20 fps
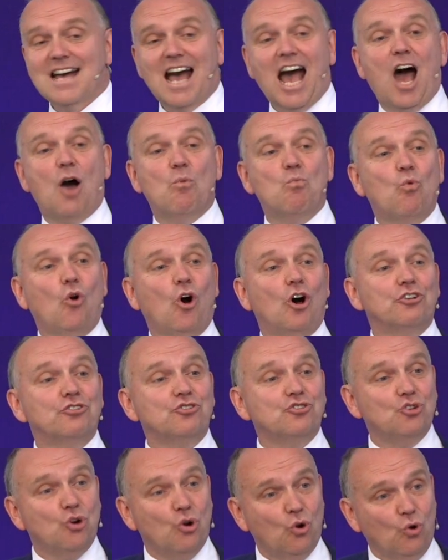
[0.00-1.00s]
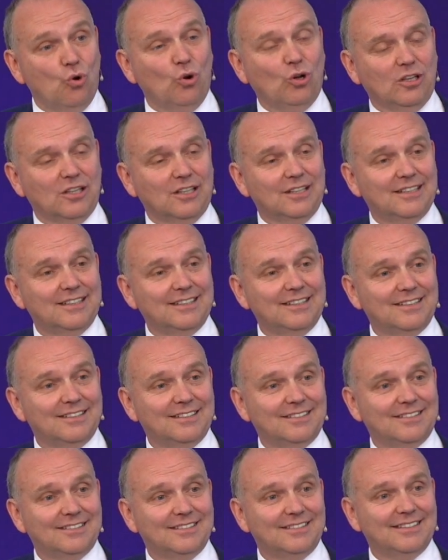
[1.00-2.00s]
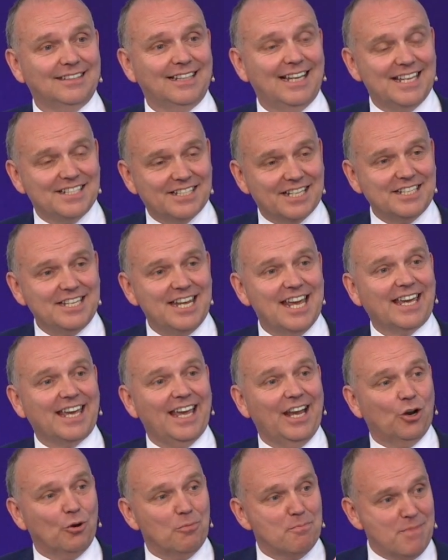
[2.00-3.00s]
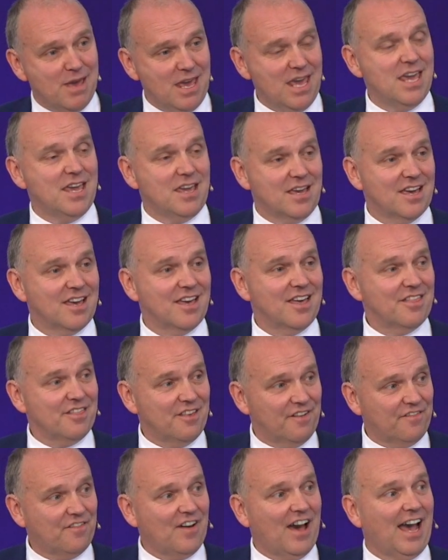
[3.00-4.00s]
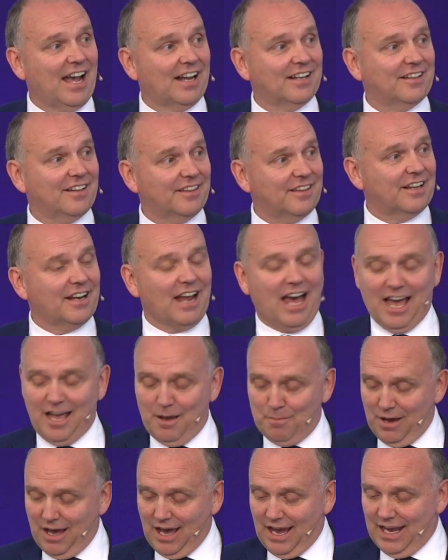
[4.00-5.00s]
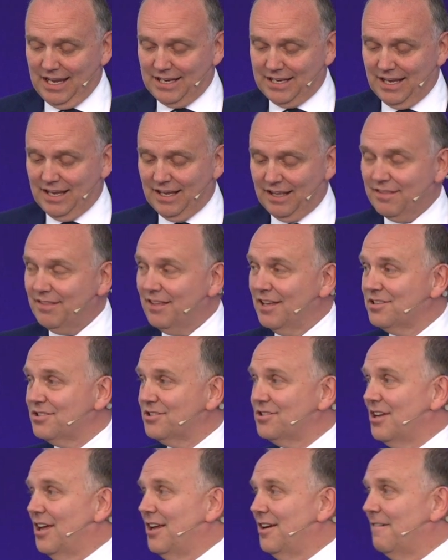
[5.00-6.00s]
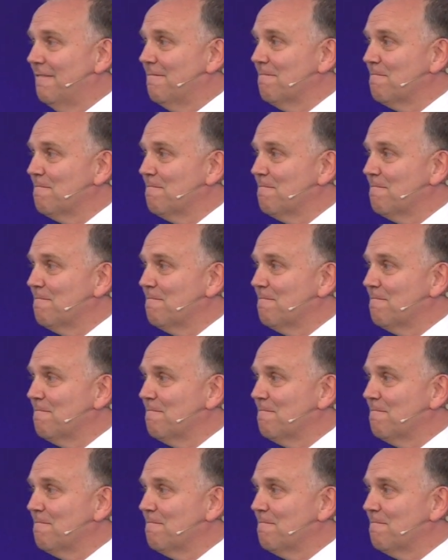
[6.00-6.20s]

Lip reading: And what toll is it taking on me, the fact that I am hiding this sin?